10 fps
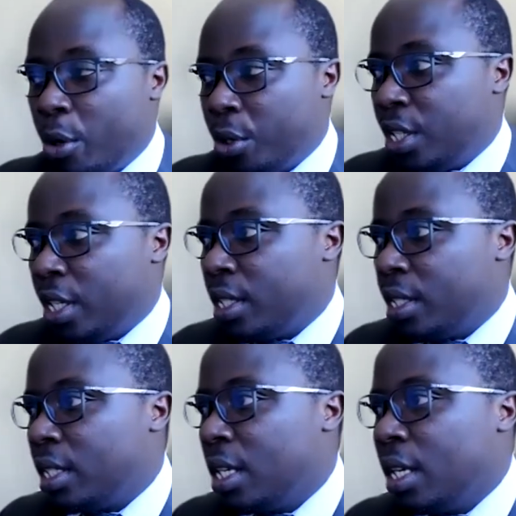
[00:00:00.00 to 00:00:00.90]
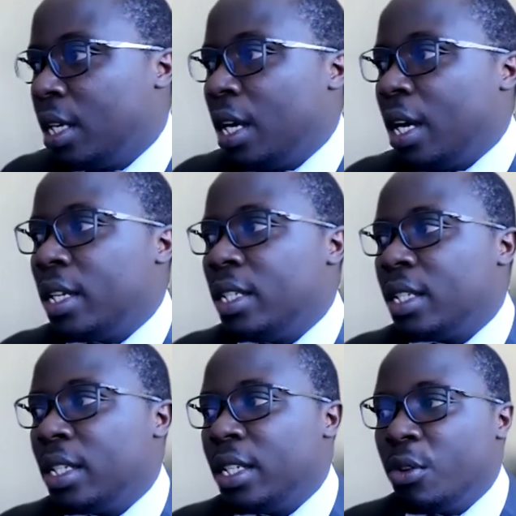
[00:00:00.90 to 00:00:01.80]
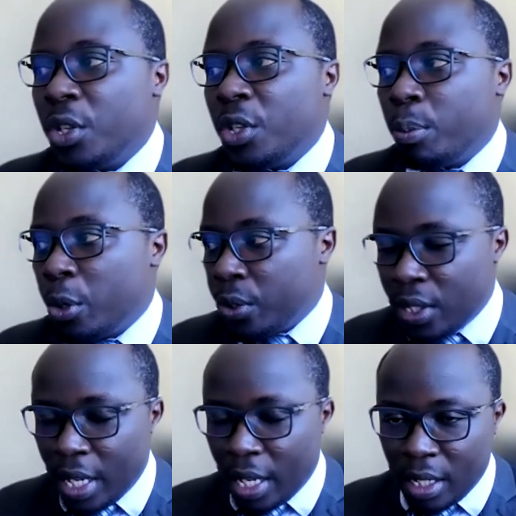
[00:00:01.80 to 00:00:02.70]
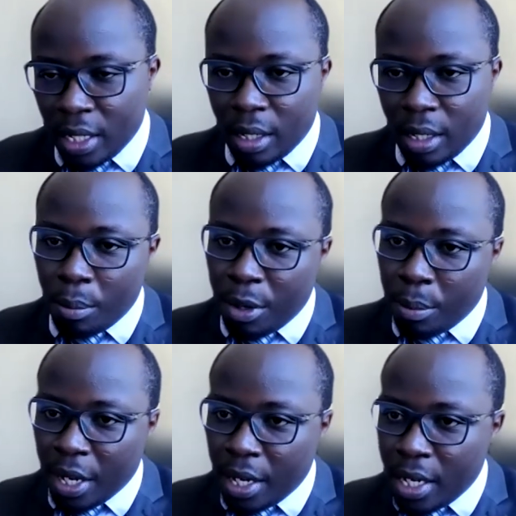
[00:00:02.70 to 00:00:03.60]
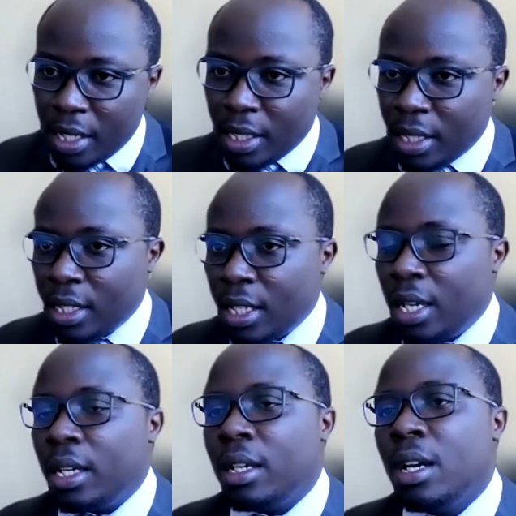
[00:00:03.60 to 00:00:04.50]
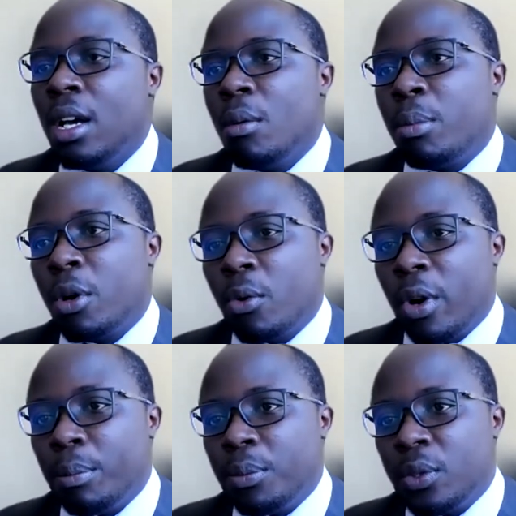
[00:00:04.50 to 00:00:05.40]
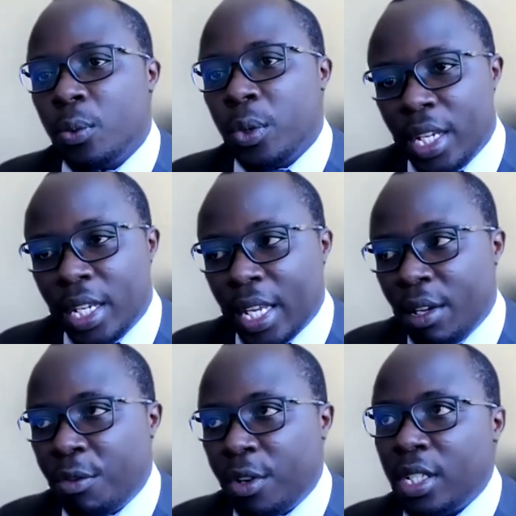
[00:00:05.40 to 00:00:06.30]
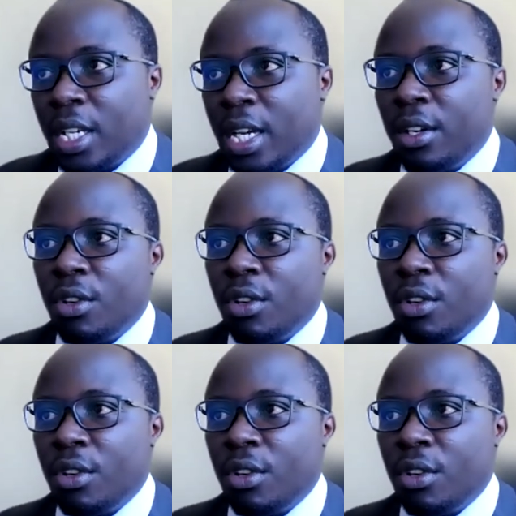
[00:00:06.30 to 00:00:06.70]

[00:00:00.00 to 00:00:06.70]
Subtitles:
approaches and in response and preparedness programs within the different